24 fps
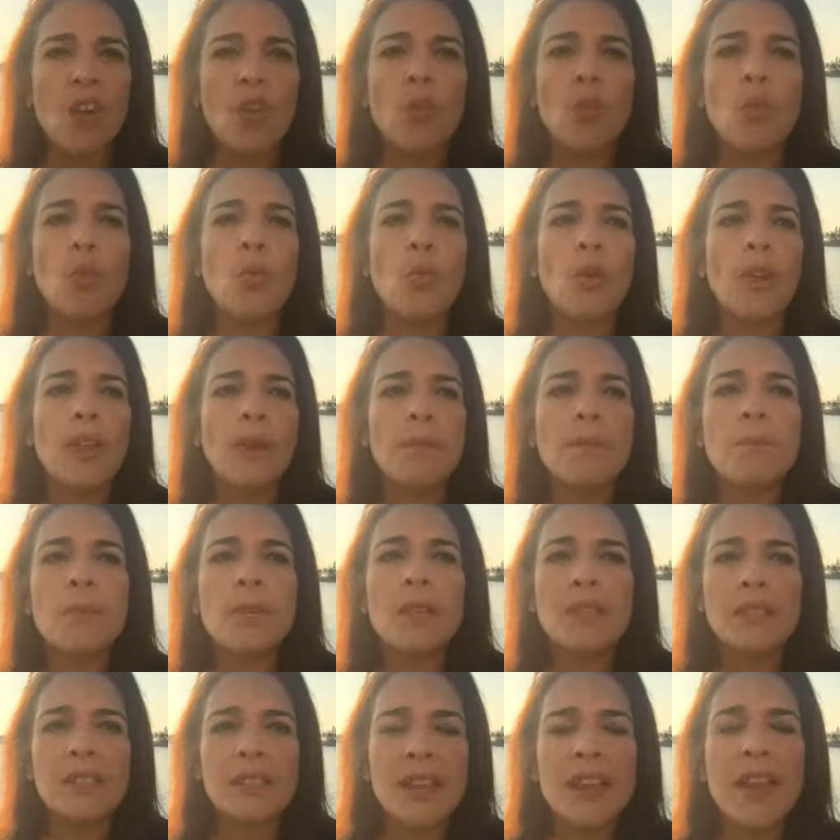we
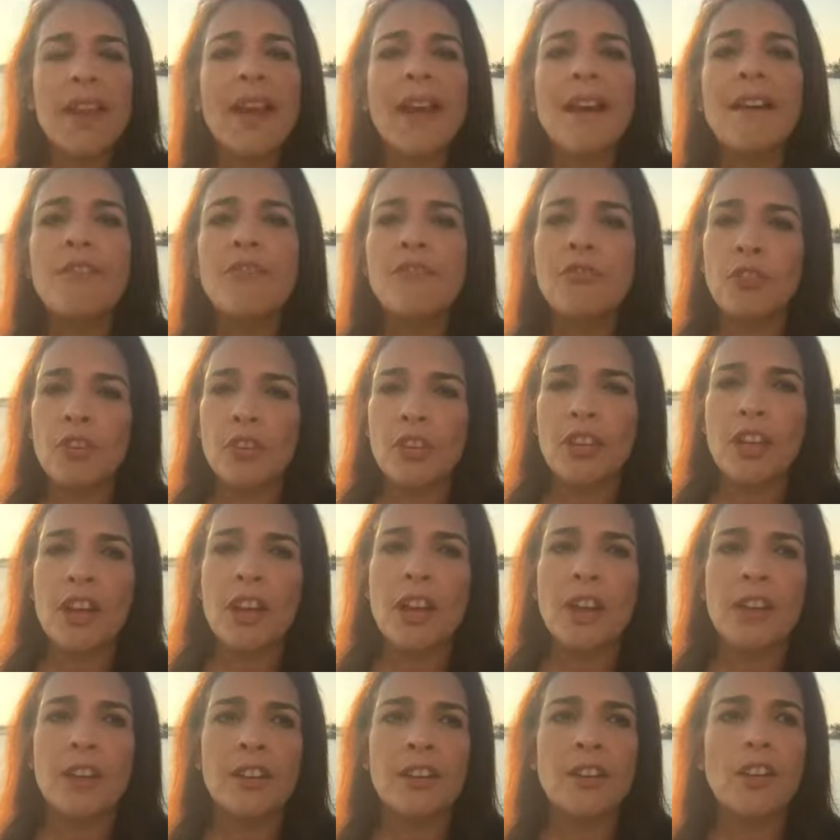must have
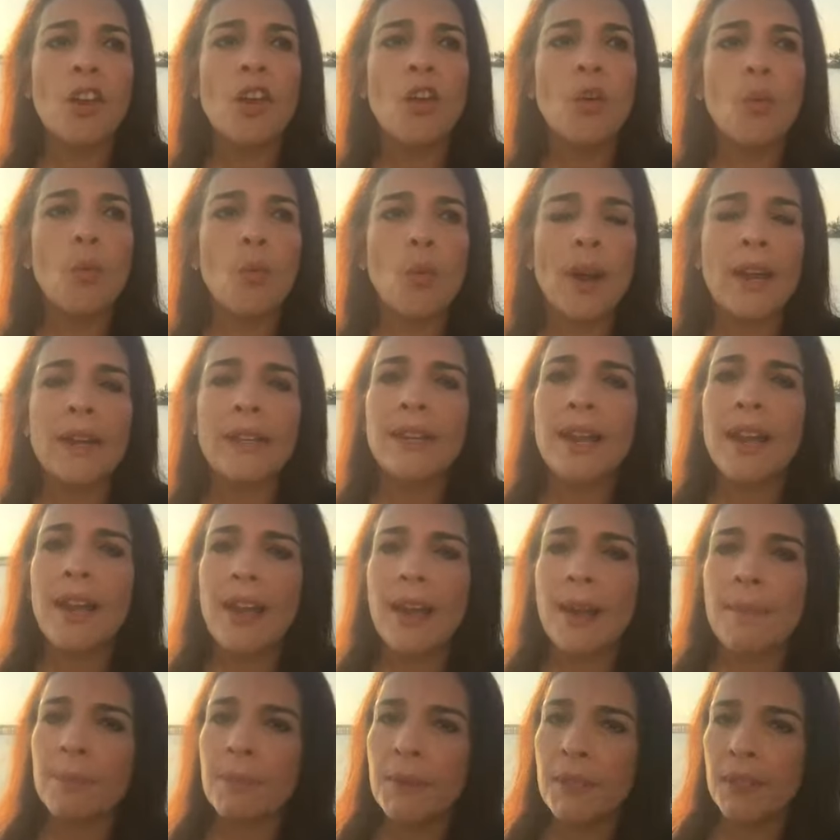forgotten what
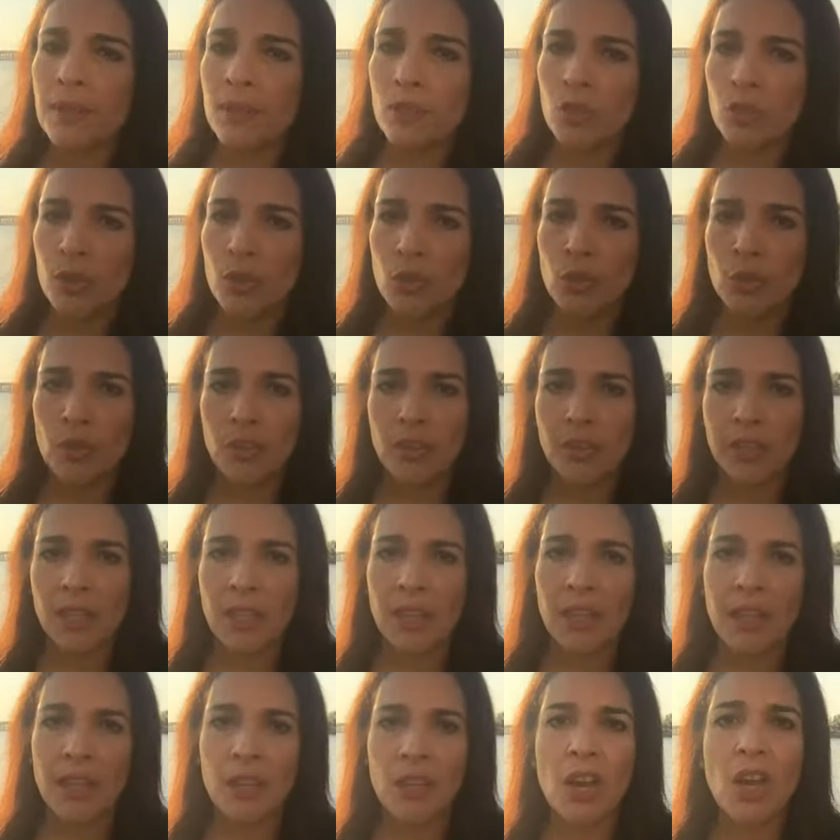happiness looks
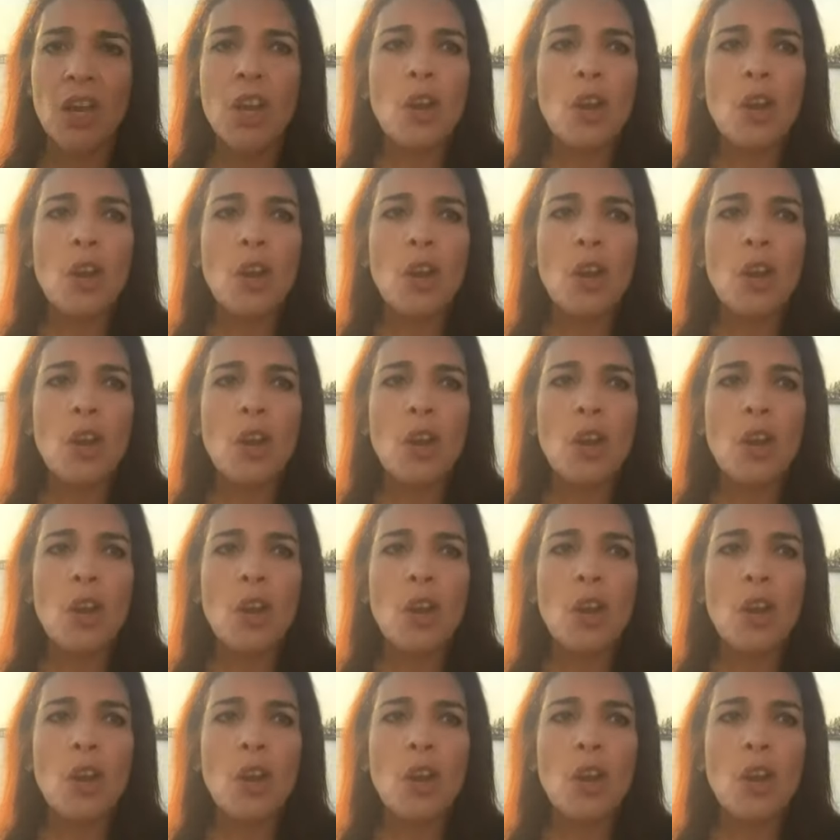like,